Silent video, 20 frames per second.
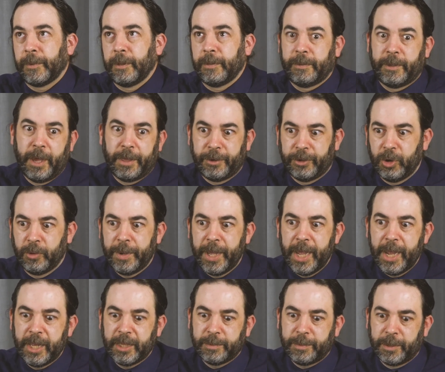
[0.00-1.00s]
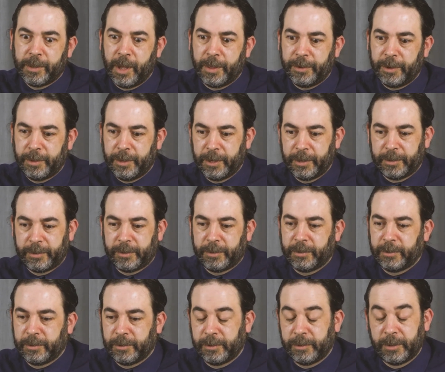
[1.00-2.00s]
the other domains, but
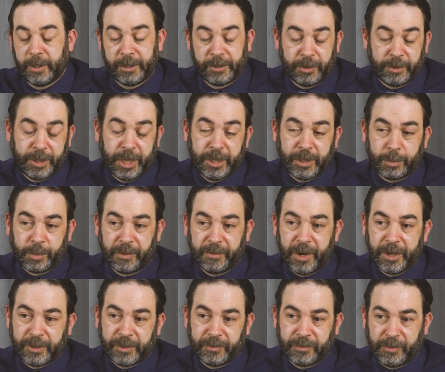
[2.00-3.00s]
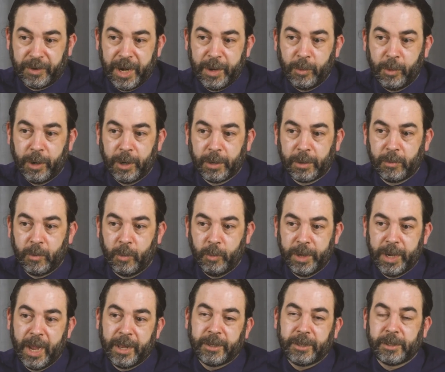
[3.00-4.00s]
the strategic prevention framework. What
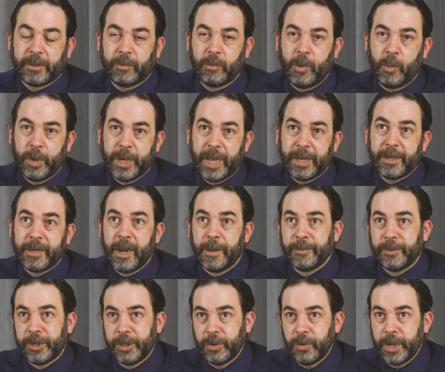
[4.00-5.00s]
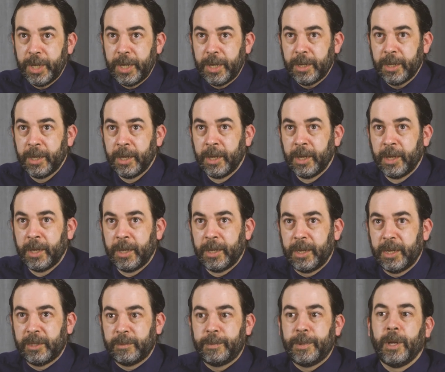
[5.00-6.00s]
we ended up doing
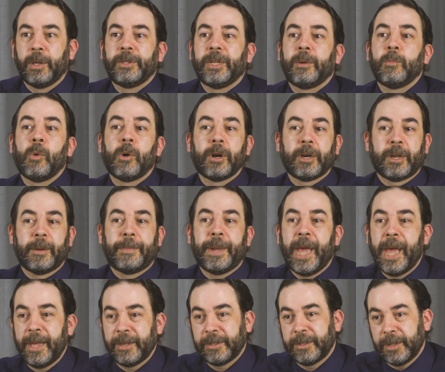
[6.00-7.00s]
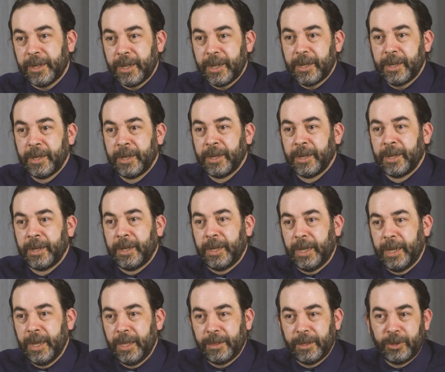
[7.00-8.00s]
is building more capacity
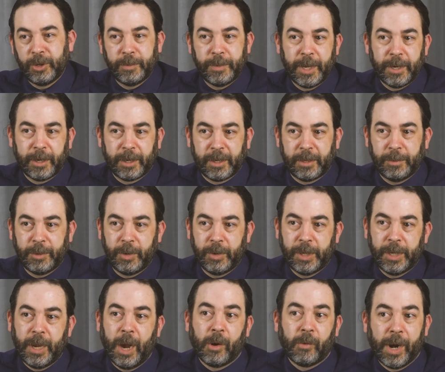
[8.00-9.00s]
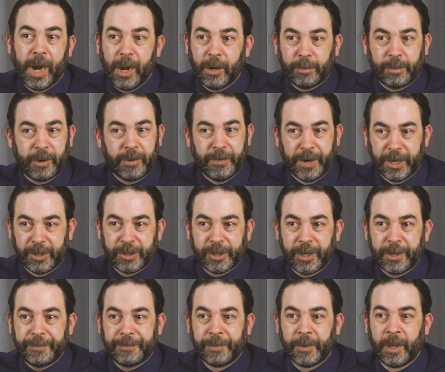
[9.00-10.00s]
in the New Manor community around
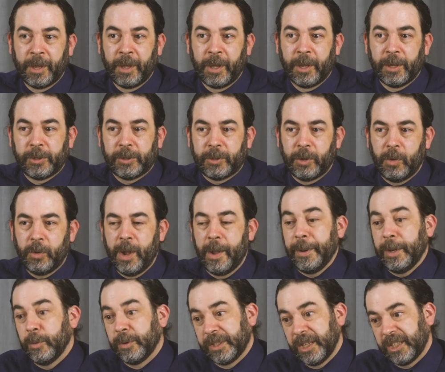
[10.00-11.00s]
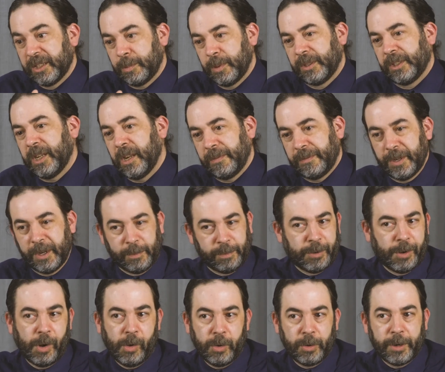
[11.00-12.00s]
prevention. So, it was a specific
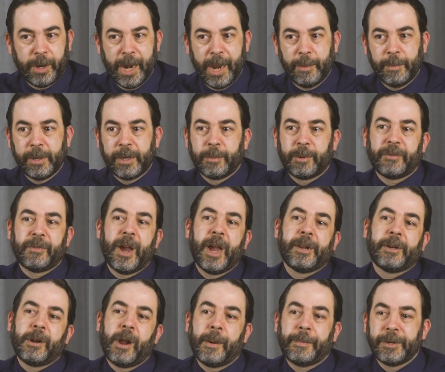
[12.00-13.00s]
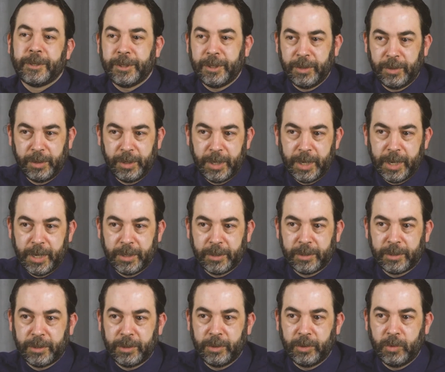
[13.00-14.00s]
program, but it provided
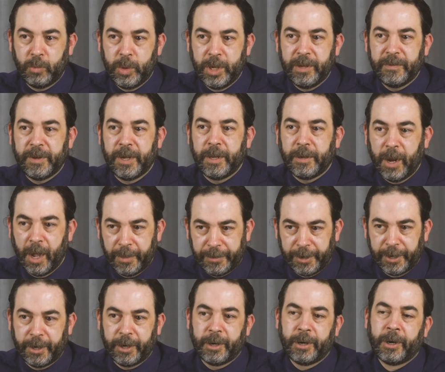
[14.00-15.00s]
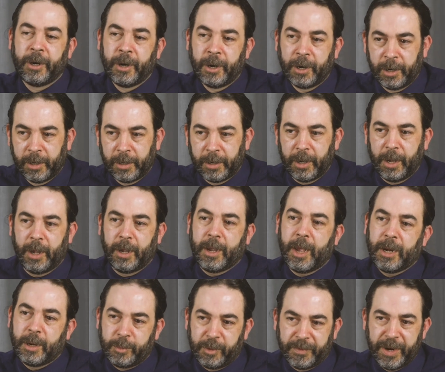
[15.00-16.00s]
opportunities to weave in other
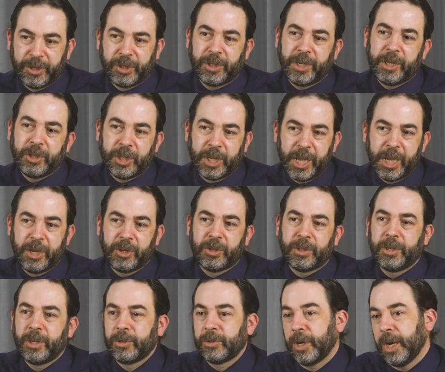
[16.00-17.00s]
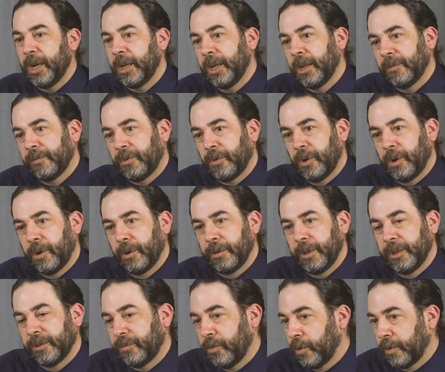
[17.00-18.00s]
kind of prevention education and training for
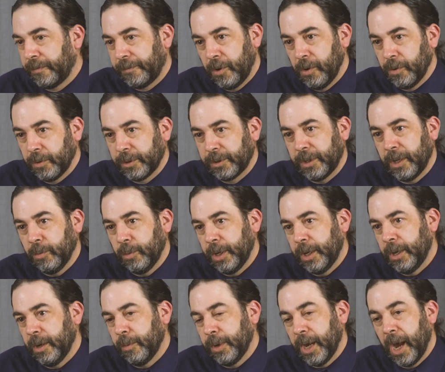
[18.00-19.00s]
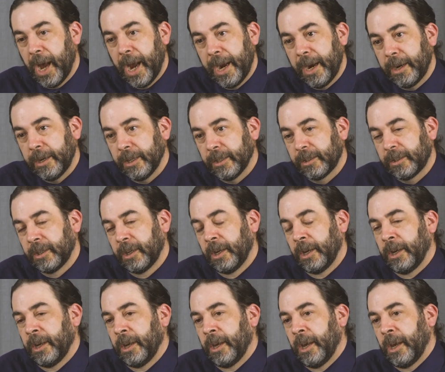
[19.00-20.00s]
these 4 folks that we hired as
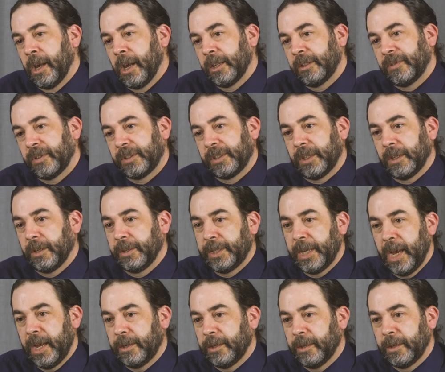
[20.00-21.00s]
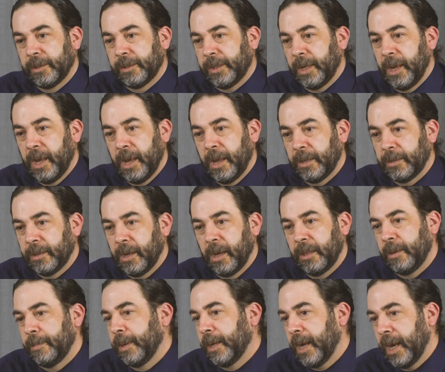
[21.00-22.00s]
facilitators, and
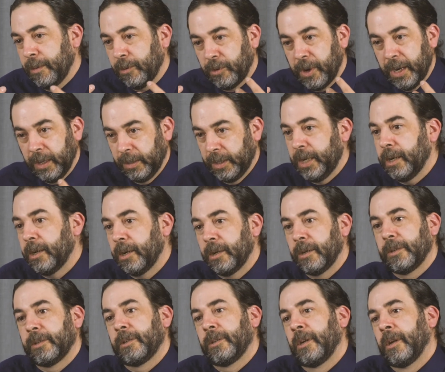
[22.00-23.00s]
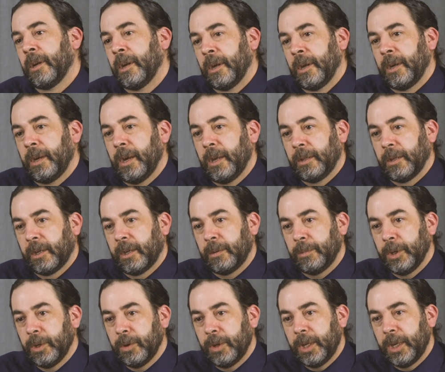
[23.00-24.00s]
they became great leaders in the
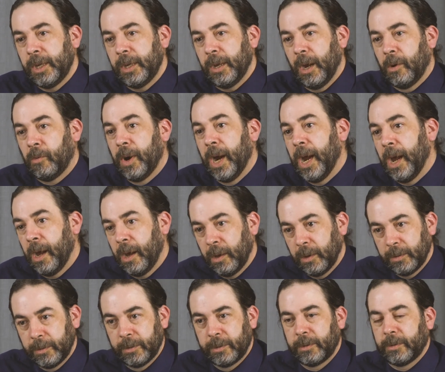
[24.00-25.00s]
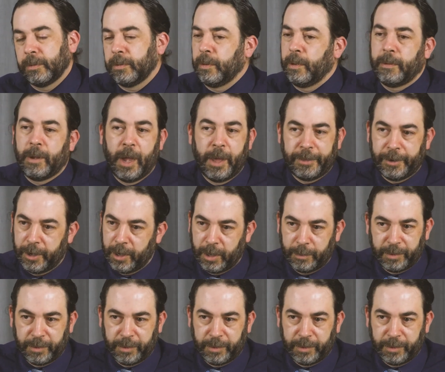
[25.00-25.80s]
community around other